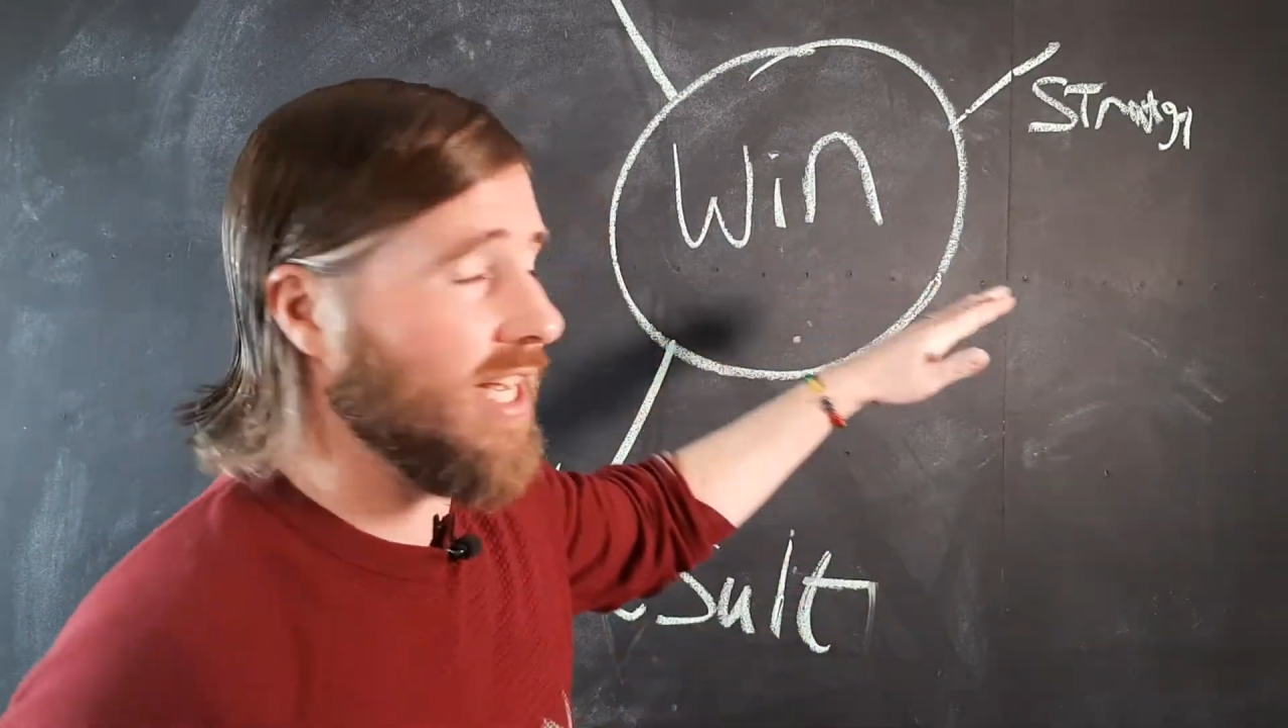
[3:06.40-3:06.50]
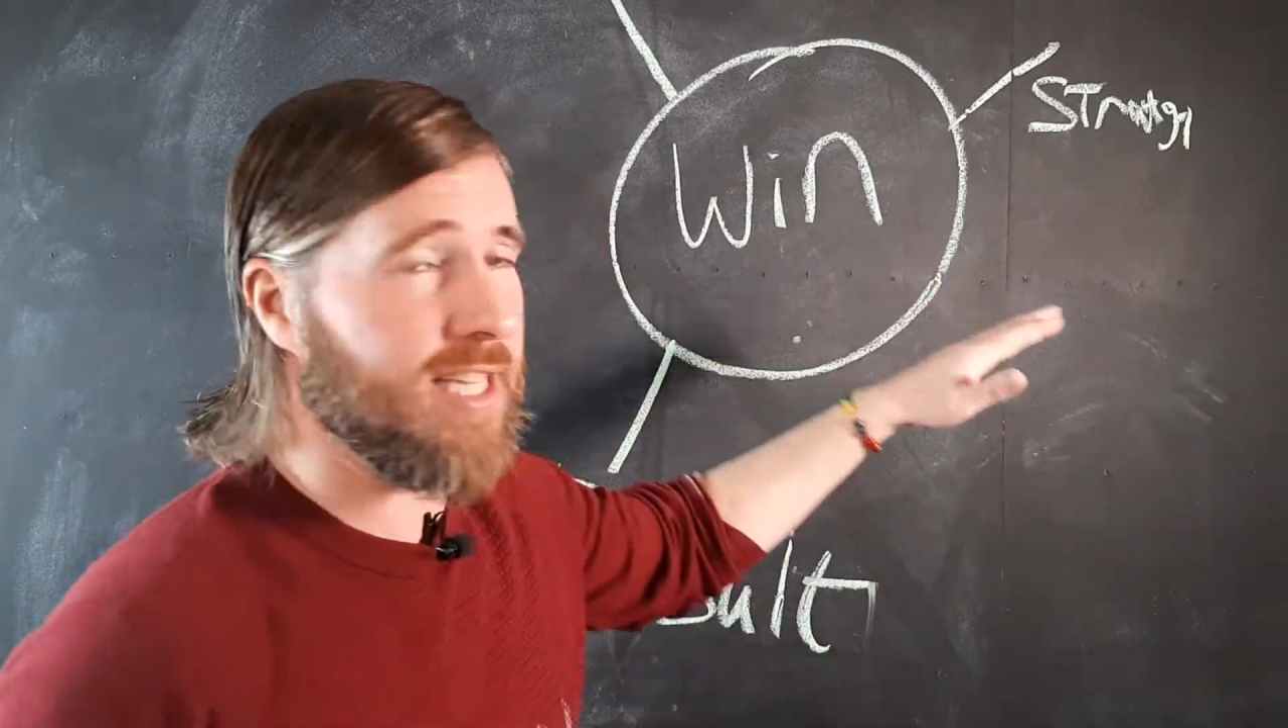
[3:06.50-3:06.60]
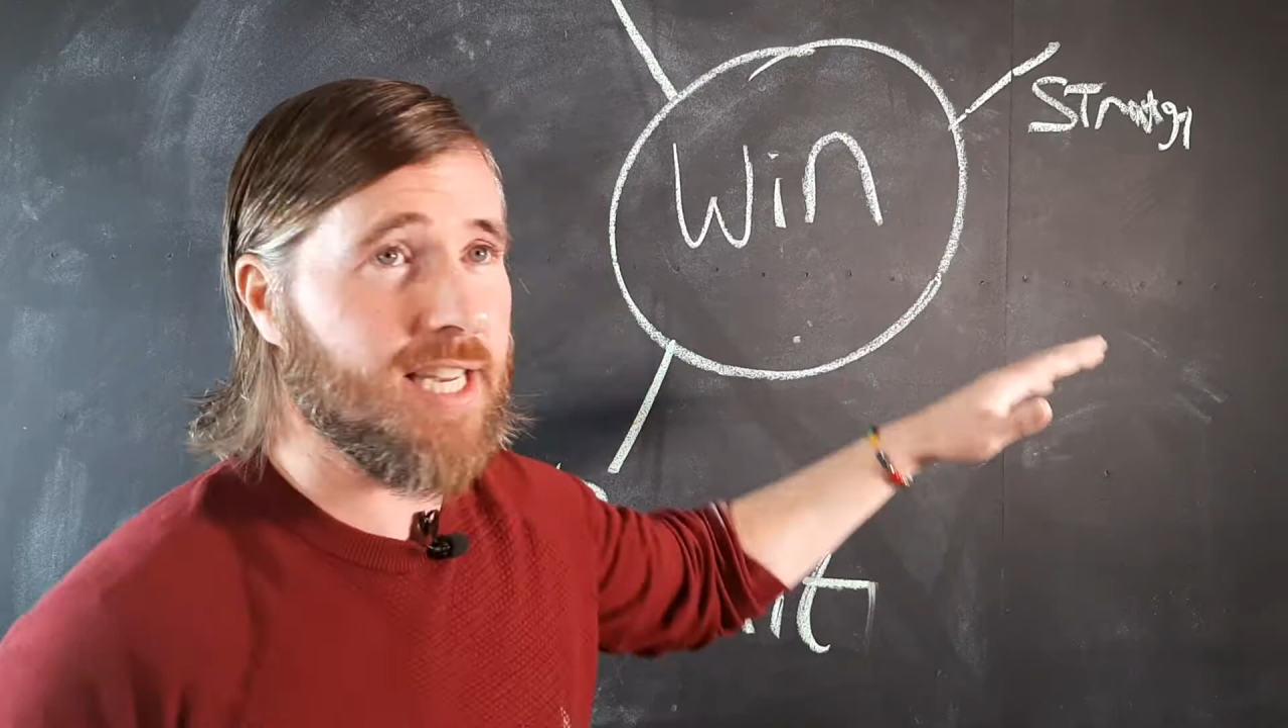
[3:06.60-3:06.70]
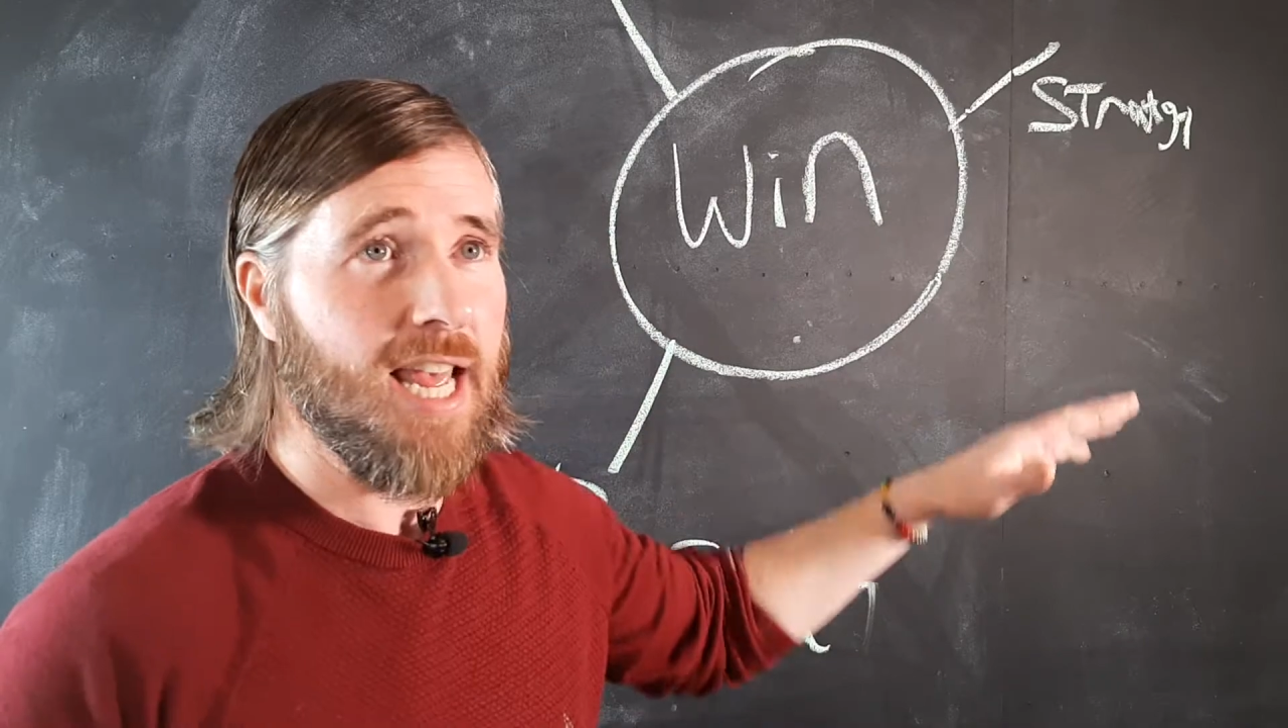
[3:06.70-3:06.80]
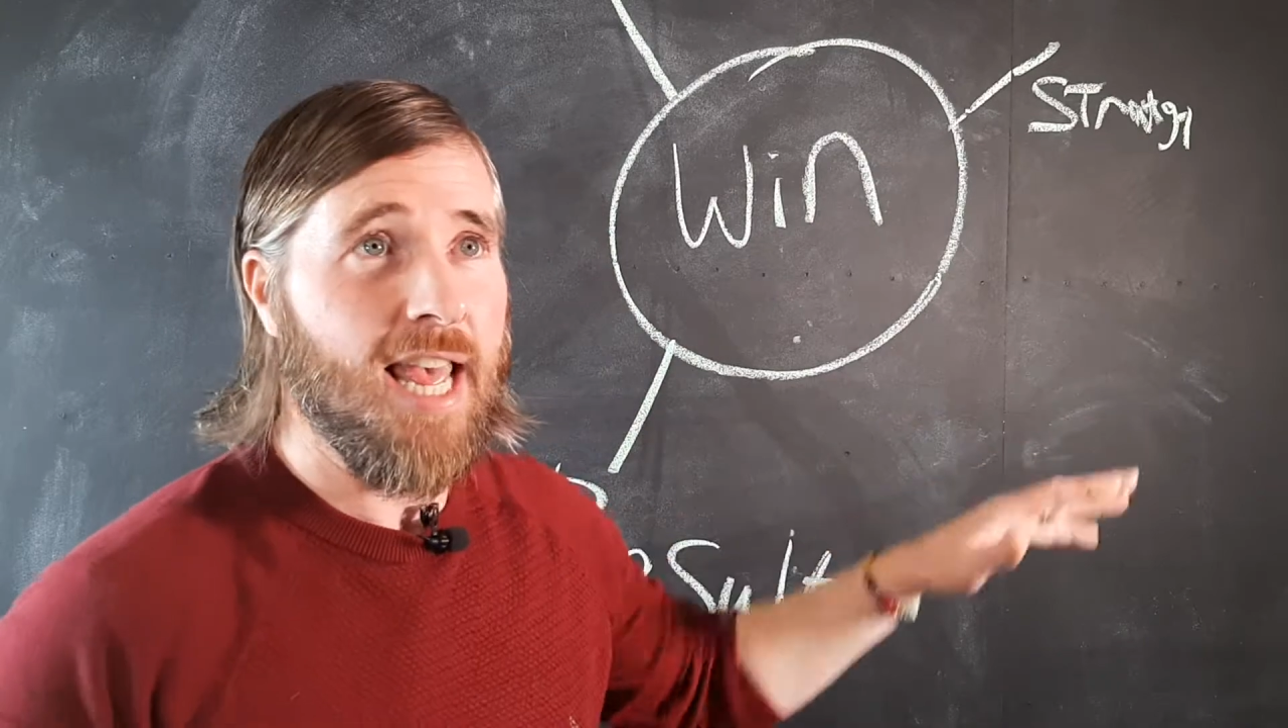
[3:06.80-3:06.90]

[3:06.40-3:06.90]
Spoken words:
is